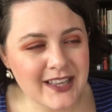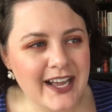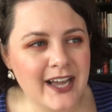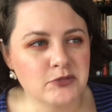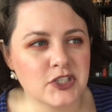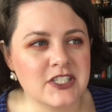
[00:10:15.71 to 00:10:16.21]

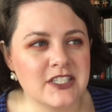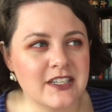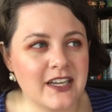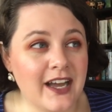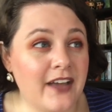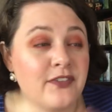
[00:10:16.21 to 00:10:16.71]
Like I'm just,
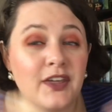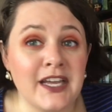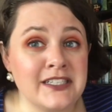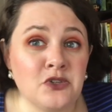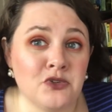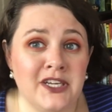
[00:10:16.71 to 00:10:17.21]
I feel
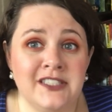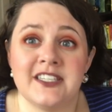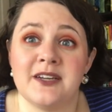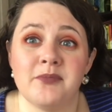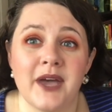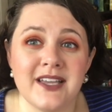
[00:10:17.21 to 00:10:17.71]
like Tolkien
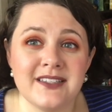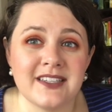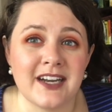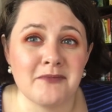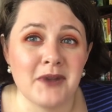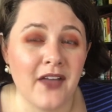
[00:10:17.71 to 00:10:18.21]
did it best
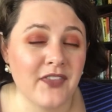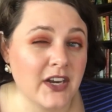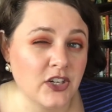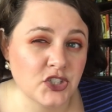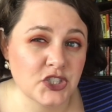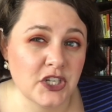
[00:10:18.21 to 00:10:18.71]
and I'm not that
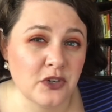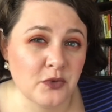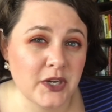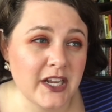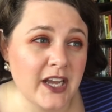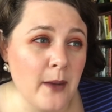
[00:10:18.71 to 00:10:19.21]
interested in
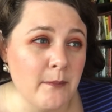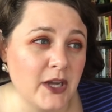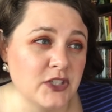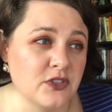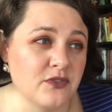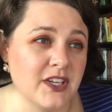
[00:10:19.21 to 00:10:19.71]
reading a
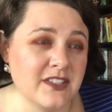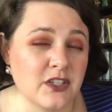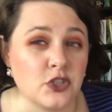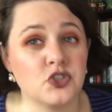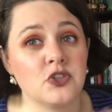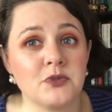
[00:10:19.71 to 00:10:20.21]
bunch of things
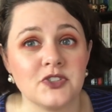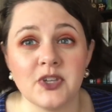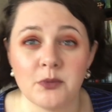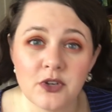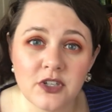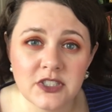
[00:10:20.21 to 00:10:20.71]
that are super
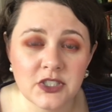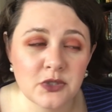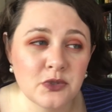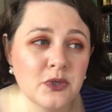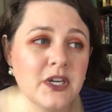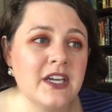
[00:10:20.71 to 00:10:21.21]
similar
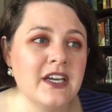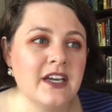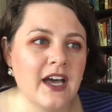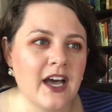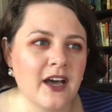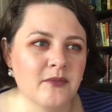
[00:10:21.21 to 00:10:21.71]
to
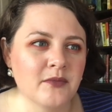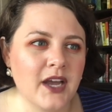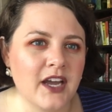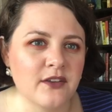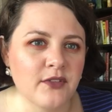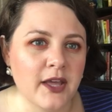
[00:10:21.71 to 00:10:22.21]
um,
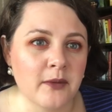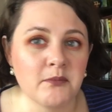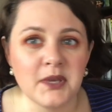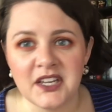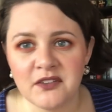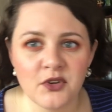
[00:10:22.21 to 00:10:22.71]
kind of like
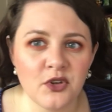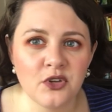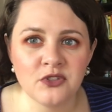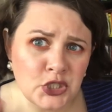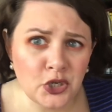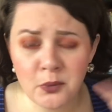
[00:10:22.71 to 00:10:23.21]

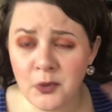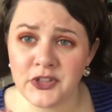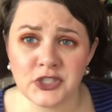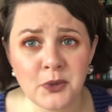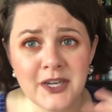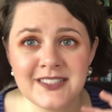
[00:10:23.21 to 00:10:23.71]
medieval Europe with
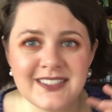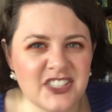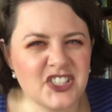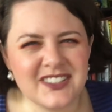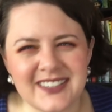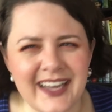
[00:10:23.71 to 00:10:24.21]
a twist.
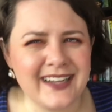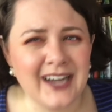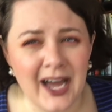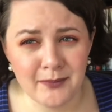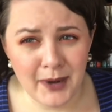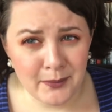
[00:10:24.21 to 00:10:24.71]
That's just like
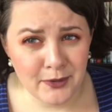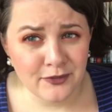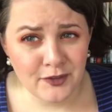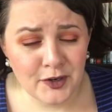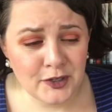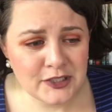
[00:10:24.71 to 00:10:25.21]
not my
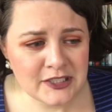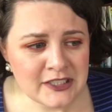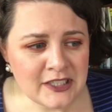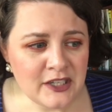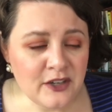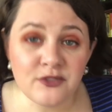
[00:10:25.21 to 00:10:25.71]
preferred
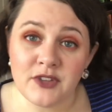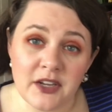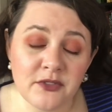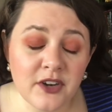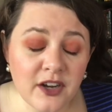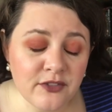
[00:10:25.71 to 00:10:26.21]

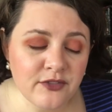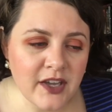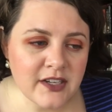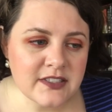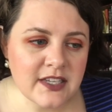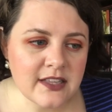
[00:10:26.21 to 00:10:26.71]
flavor of
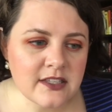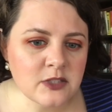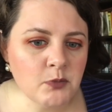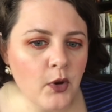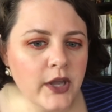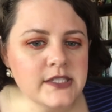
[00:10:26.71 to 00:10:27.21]
fantasy at
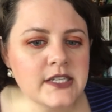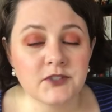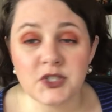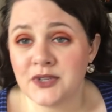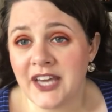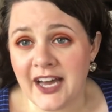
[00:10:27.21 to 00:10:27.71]
this point.
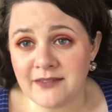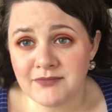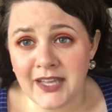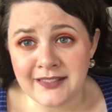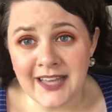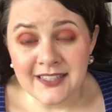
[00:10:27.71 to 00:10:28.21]
So yeah,
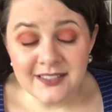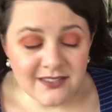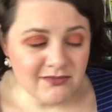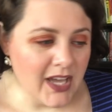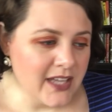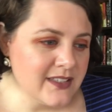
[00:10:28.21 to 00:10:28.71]
like
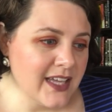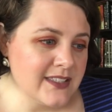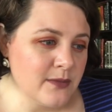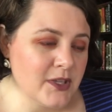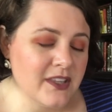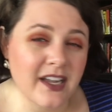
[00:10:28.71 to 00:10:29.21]
that's not, that's
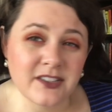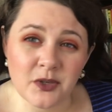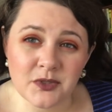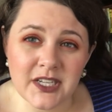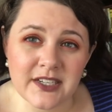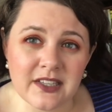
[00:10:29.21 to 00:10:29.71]
something that I
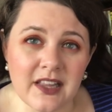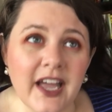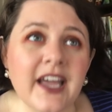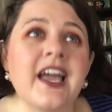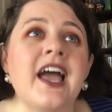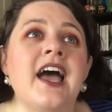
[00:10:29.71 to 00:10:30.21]
don't tend to
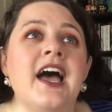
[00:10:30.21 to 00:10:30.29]
like.